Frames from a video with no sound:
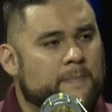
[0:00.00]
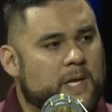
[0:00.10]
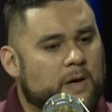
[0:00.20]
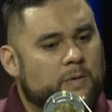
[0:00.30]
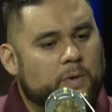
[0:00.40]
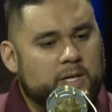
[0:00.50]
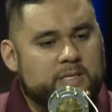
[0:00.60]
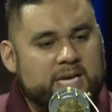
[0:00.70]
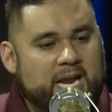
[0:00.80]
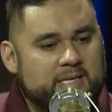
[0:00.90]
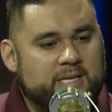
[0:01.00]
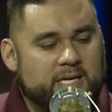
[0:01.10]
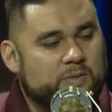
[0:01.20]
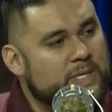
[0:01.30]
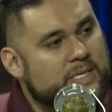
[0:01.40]
you know, one of the saddest
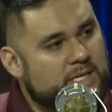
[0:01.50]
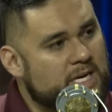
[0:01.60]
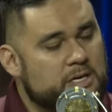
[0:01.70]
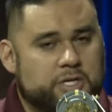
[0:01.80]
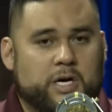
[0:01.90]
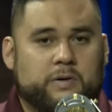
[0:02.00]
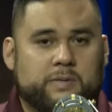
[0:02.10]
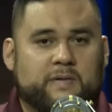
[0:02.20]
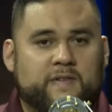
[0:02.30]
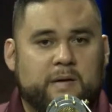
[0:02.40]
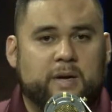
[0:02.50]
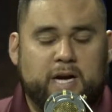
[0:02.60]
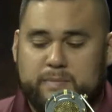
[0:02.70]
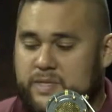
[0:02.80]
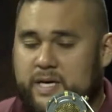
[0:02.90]
things we see, Joe, is when a family
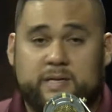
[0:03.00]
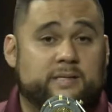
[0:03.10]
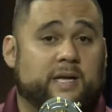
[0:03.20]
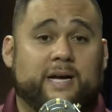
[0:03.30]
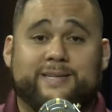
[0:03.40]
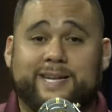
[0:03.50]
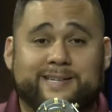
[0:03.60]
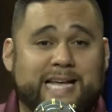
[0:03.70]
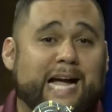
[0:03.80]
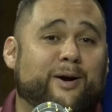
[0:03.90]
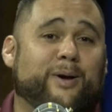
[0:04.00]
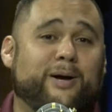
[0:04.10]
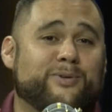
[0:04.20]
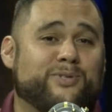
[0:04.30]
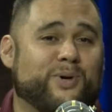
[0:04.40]
comes in and said, I did exactly what
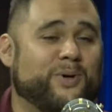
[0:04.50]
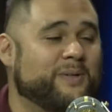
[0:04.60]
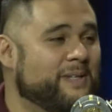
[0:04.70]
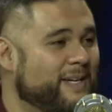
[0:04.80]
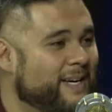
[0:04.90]
I was told.